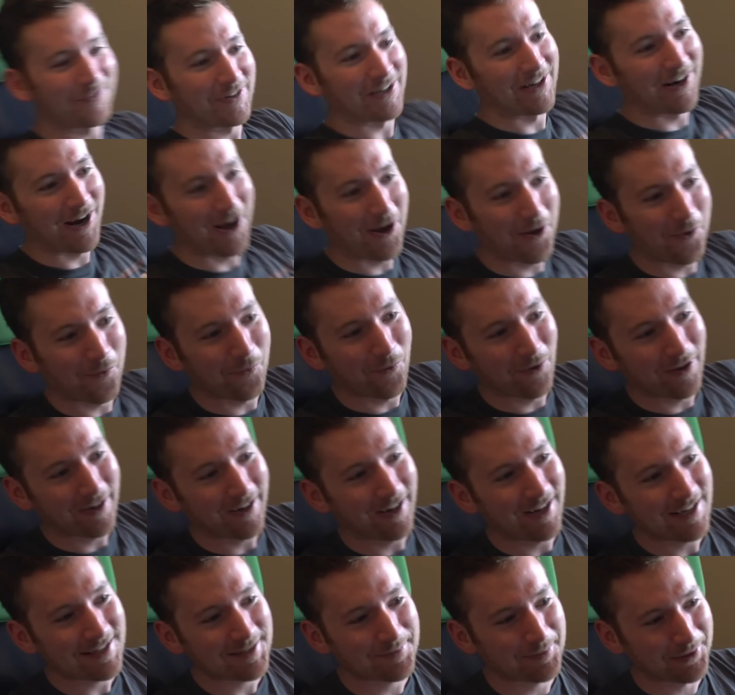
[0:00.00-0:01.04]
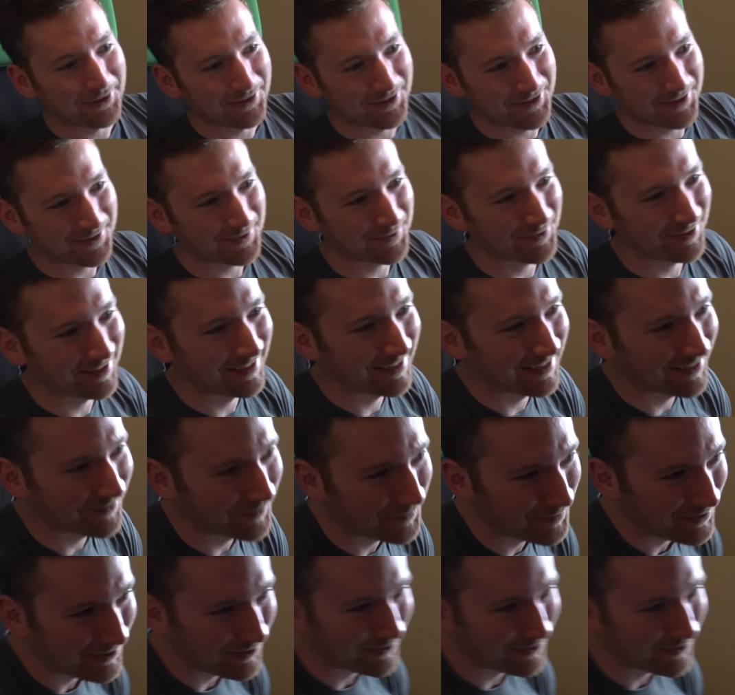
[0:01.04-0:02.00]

cards. Figure out what hospitals we're gonna give them